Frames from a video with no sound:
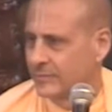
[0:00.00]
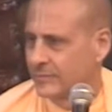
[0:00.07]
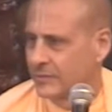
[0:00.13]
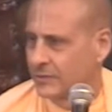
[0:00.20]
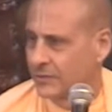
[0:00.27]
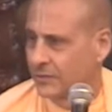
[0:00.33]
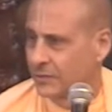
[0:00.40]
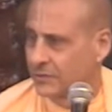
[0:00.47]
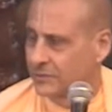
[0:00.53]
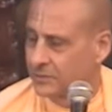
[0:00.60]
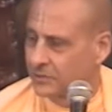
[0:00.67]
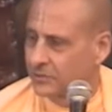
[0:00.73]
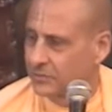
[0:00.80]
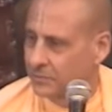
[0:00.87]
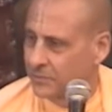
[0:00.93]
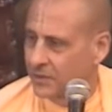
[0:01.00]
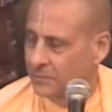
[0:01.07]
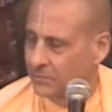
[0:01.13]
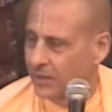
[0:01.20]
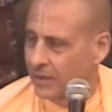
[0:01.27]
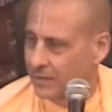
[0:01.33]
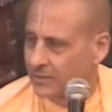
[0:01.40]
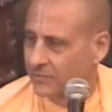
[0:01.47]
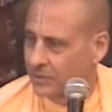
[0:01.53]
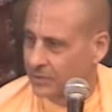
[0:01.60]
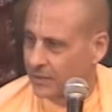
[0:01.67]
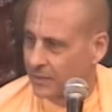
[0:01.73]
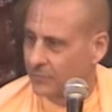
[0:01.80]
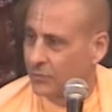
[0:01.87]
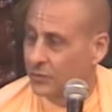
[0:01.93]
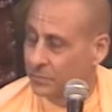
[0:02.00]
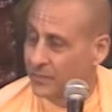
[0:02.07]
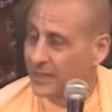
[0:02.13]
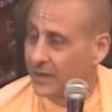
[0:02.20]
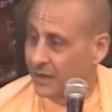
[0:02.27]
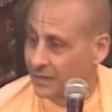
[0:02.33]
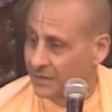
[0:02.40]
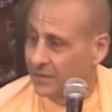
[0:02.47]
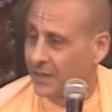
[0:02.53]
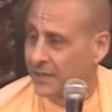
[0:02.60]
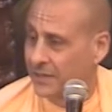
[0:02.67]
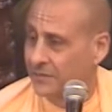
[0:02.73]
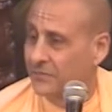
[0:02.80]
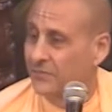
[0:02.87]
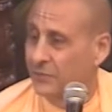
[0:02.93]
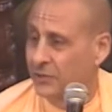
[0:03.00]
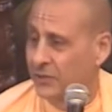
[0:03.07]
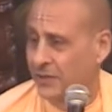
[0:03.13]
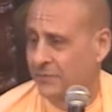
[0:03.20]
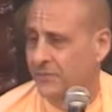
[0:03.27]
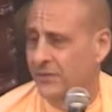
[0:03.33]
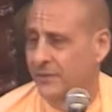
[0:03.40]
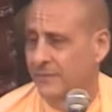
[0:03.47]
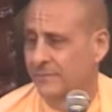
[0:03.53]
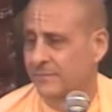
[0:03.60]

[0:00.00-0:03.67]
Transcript: so that the Srimad Bhagavatam would be our light forever.